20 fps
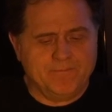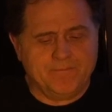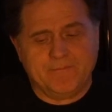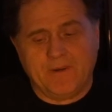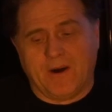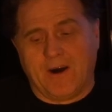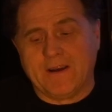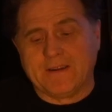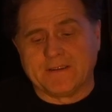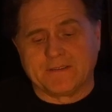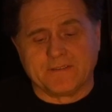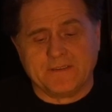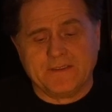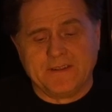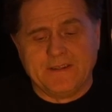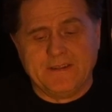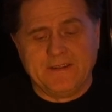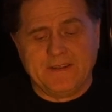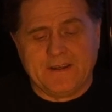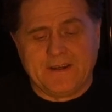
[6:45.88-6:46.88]
Honestly,
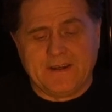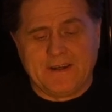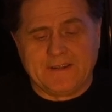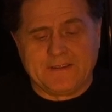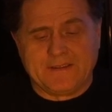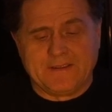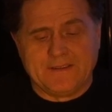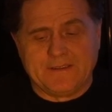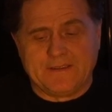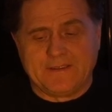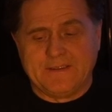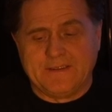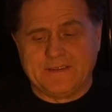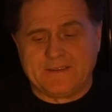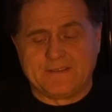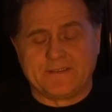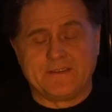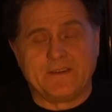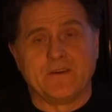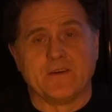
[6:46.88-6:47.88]

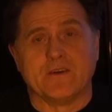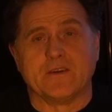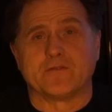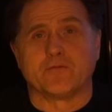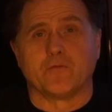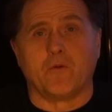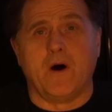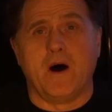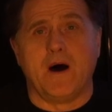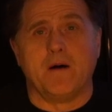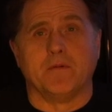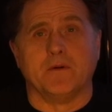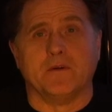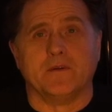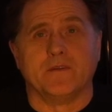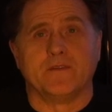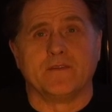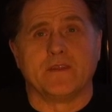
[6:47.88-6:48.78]
it's the Earth's wobble